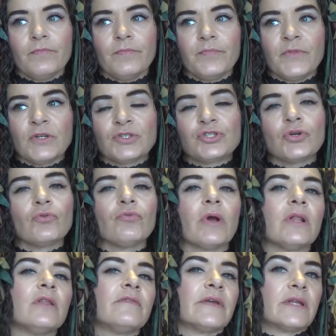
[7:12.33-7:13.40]
they're so
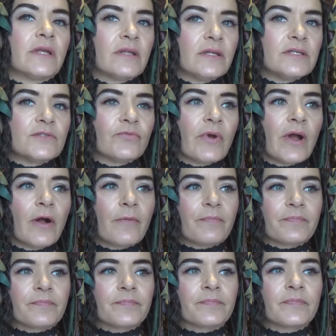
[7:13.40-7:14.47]
relevant in this
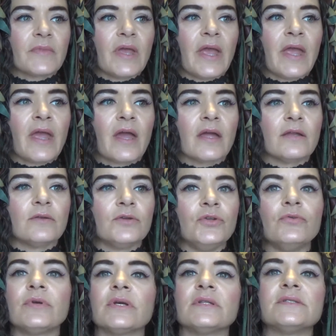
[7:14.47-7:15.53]
realm, and
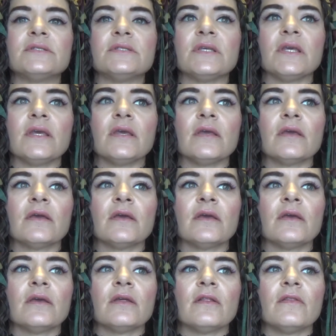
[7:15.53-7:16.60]
you can see
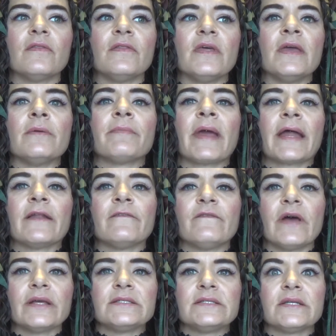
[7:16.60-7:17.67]
it
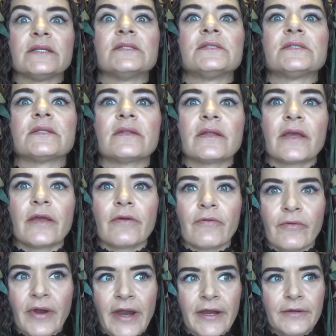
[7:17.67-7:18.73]
manifest instantly,
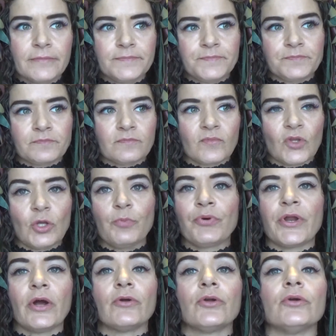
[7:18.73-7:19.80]
right? You
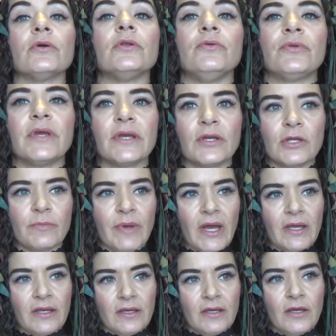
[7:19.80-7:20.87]
put out good, you get good
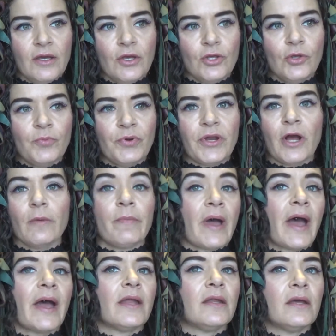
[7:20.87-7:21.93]
back. You put out
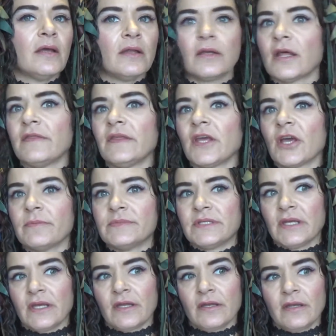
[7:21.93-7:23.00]
bad, nothing comes
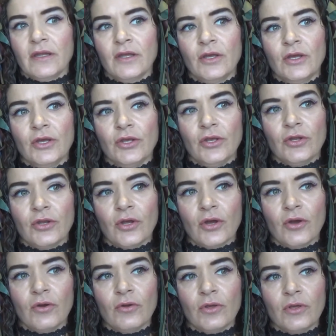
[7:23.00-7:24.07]
in. You
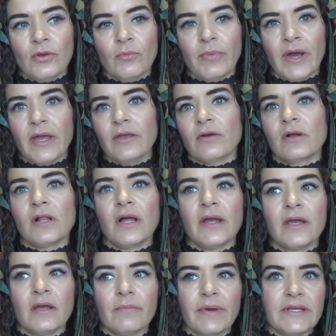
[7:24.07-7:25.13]
know, you bite your
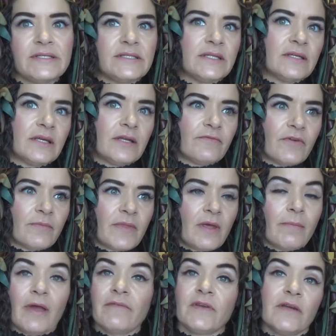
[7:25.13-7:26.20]
client by stealing from
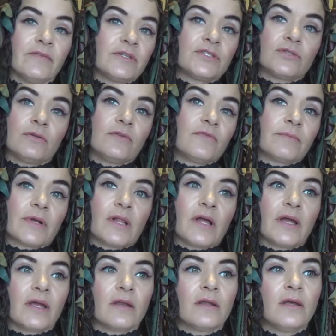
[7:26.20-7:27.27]
them. I've never stole from a
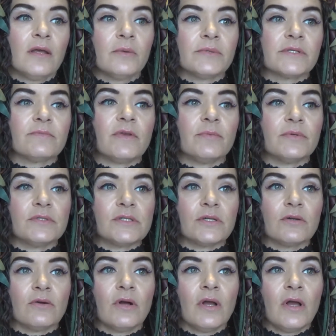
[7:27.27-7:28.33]
client. Some people do.